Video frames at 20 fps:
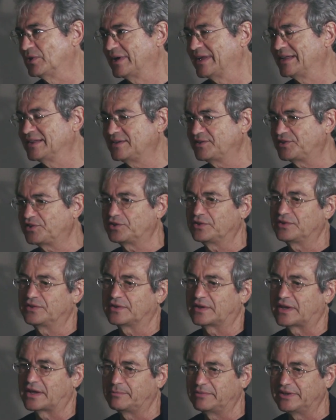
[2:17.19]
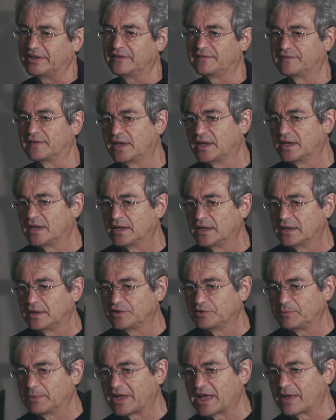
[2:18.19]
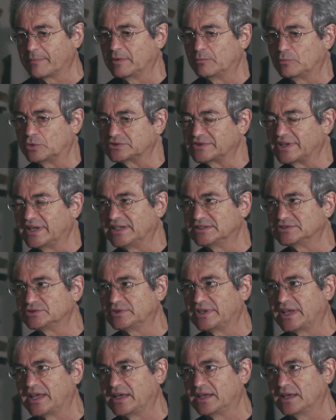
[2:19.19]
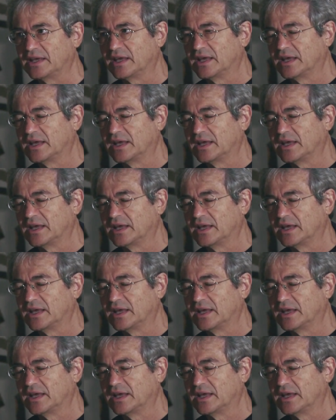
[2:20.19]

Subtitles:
And this is, I believe, is becoming more clear today.